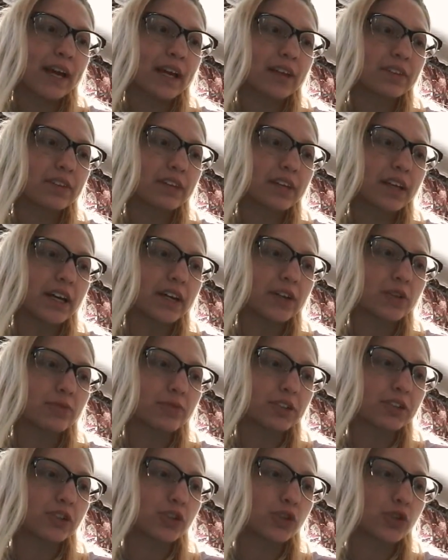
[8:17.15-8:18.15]
and the date
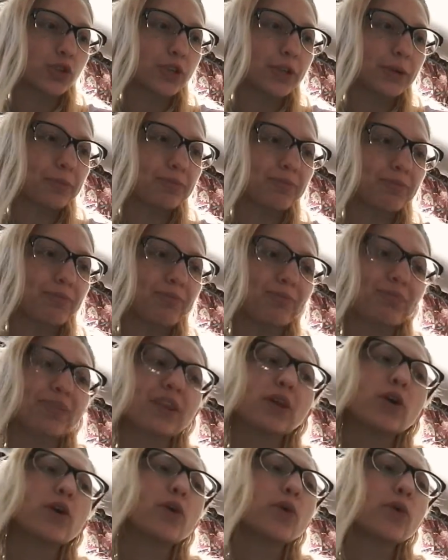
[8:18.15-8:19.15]
of entry.
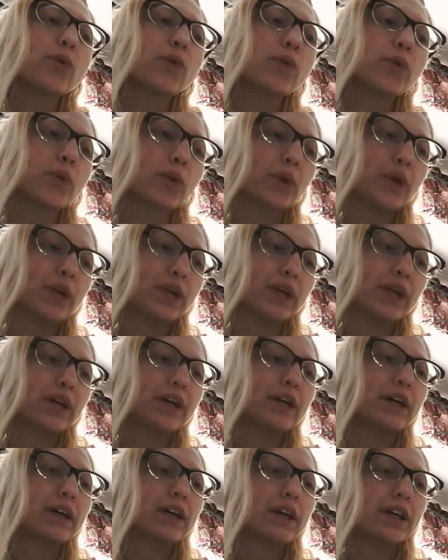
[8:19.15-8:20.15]
3.
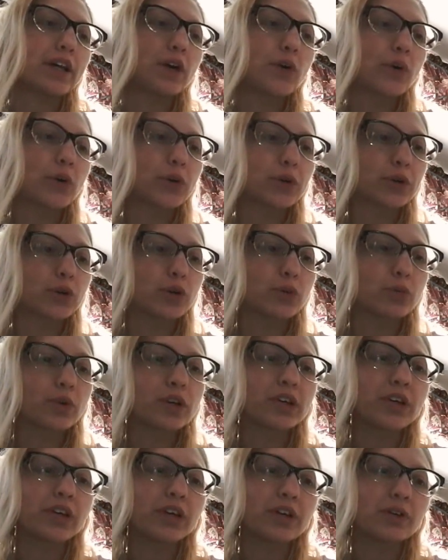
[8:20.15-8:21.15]
Any order of
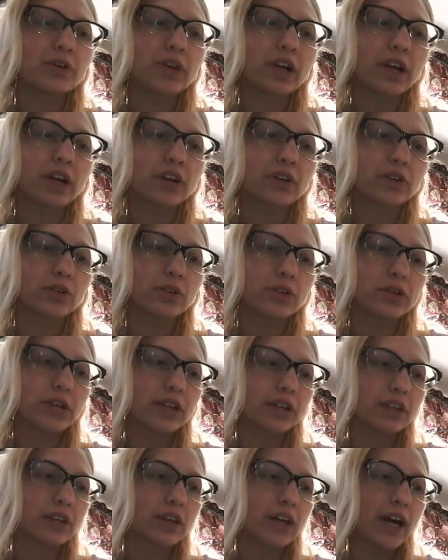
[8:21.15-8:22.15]
rehearing,
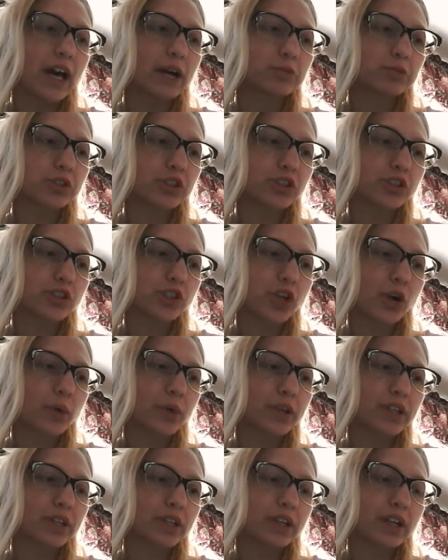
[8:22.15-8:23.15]
including the caption
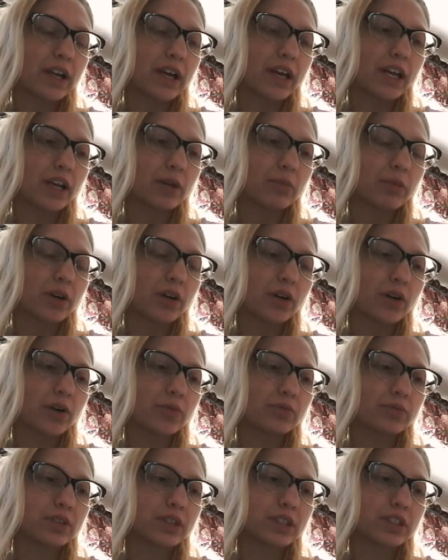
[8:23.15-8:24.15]
showing the name
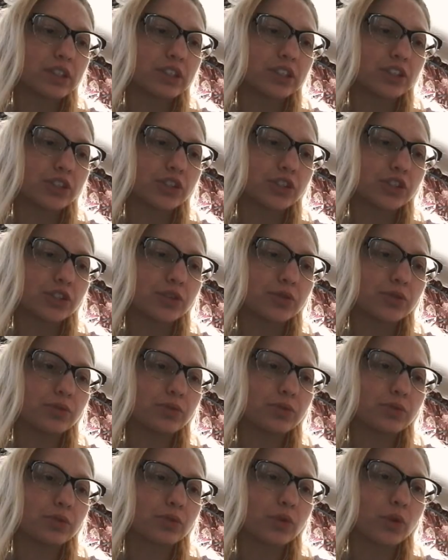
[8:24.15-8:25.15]
of the
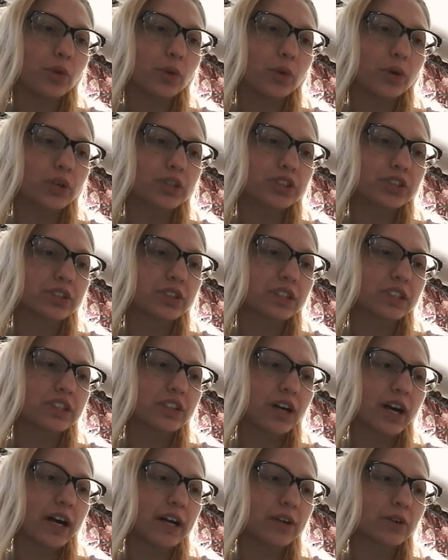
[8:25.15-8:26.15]
issue court, the
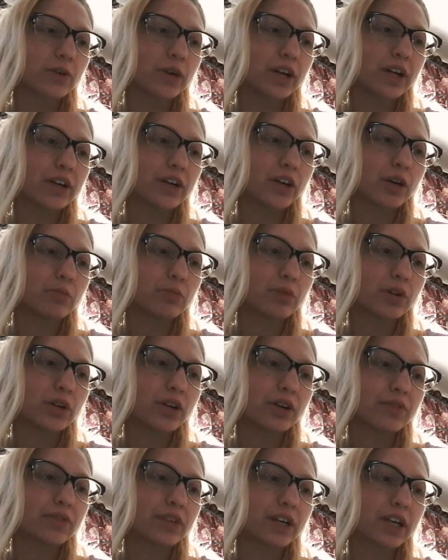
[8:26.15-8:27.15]
title and number
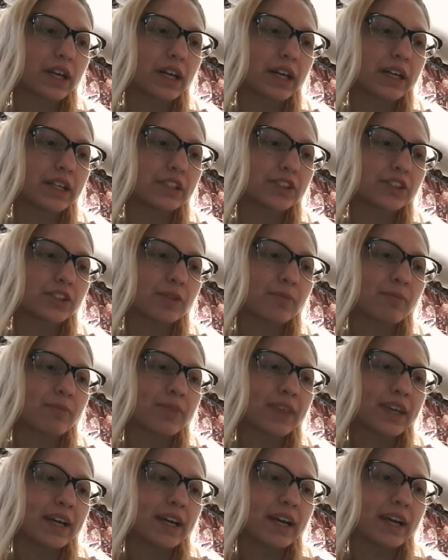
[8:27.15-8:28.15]
of the case,
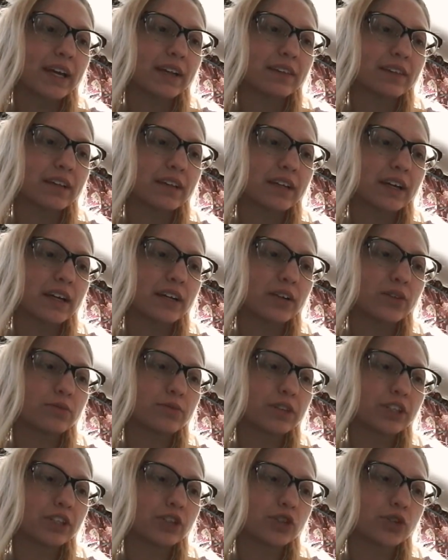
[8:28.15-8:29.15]
and the date
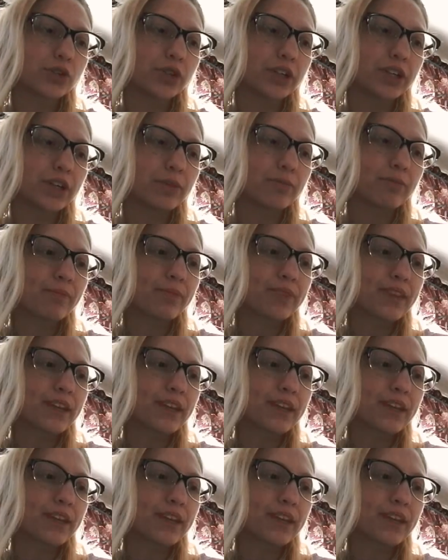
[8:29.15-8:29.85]
of entry.